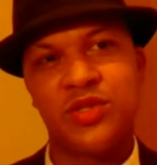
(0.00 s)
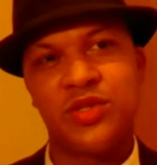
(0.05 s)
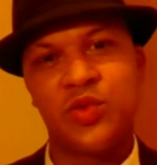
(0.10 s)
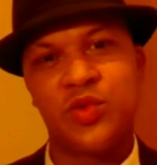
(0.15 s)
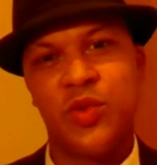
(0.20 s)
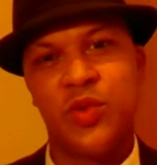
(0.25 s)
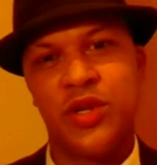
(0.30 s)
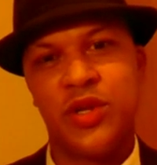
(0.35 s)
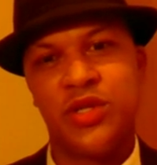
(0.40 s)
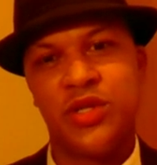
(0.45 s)
and
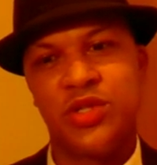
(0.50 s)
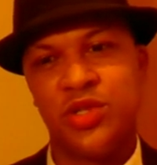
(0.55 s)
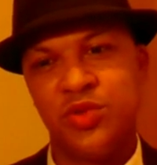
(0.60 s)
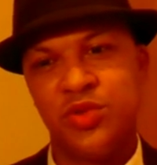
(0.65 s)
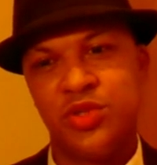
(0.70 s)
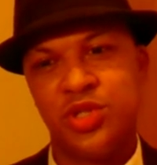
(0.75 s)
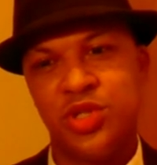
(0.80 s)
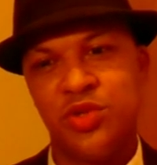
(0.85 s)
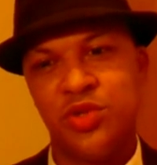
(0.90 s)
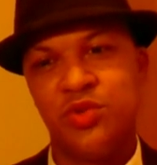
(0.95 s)

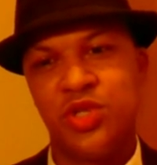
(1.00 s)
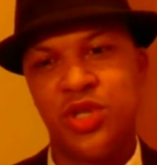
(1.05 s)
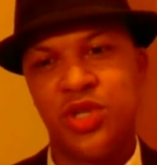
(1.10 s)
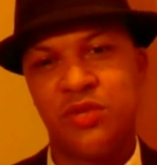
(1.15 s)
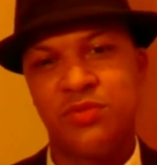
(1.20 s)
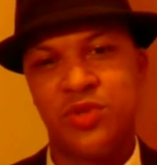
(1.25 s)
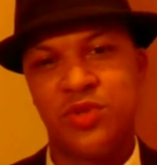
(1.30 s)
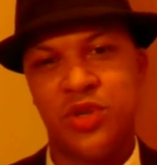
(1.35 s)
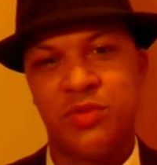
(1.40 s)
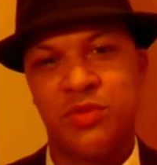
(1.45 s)
22 Jump
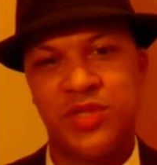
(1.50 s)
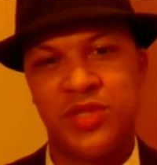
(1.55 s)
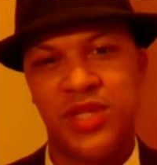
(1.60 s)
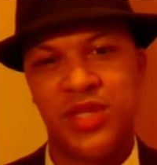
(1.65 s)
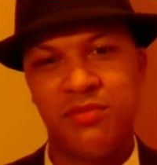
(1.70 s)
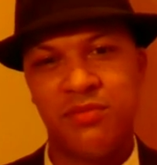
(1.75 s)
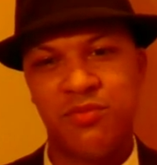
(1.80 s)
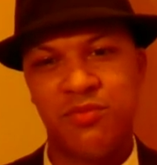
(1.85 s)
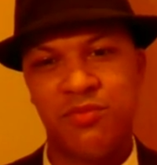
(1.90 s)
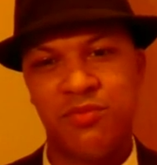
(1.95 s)
Street was
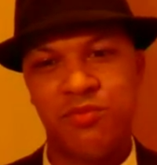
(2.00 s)
them